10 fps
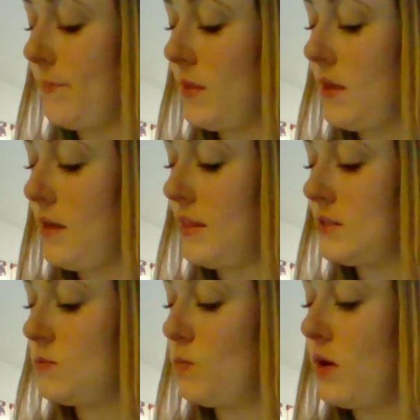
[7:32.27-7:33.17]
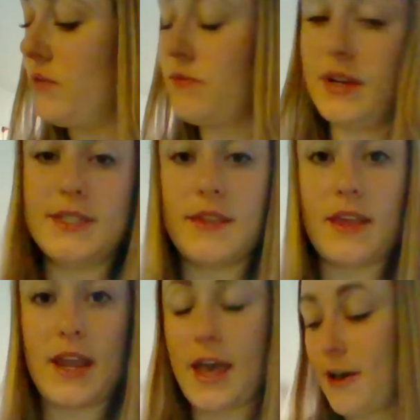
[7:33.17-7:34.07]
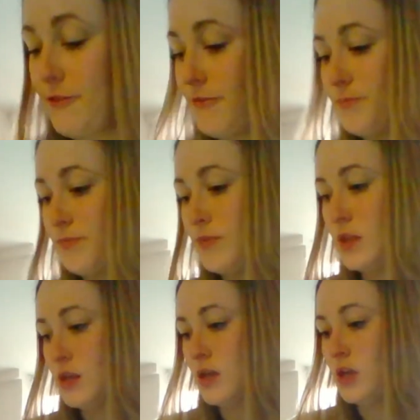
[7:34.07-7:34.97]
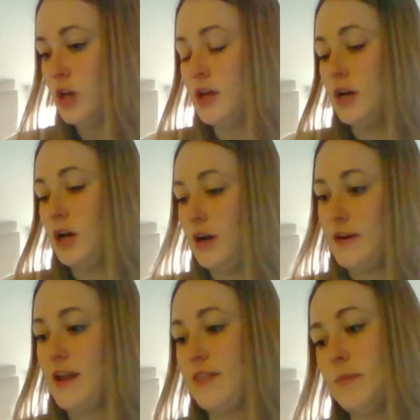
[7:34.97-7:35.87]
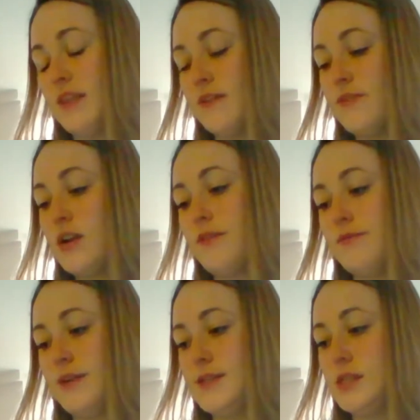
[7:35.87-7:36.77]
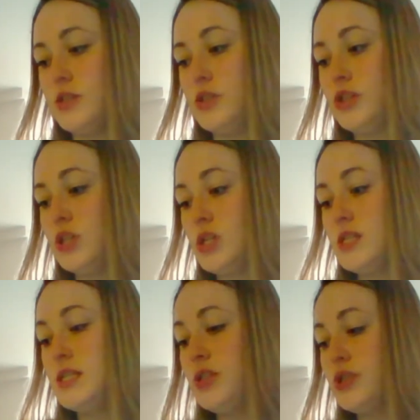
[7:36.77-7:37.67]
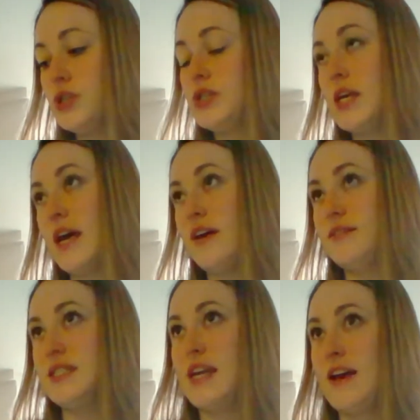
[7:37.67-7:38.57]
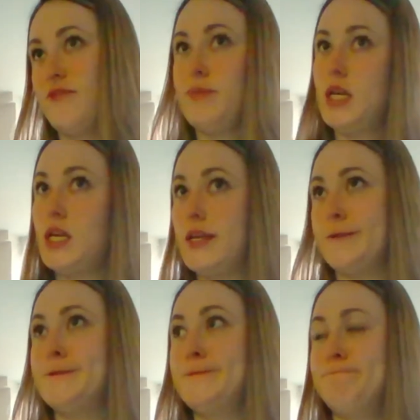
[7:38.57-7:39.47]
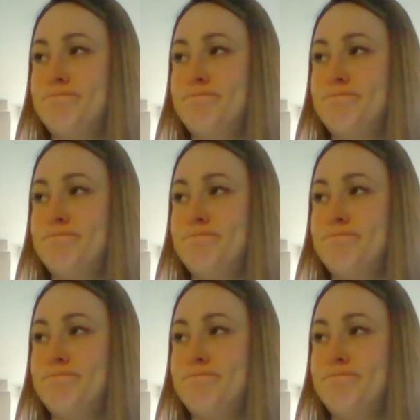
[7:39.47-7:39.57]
Okay, that's one reason that I have. All right, let me think of another reason. Should teachers have staff meetings?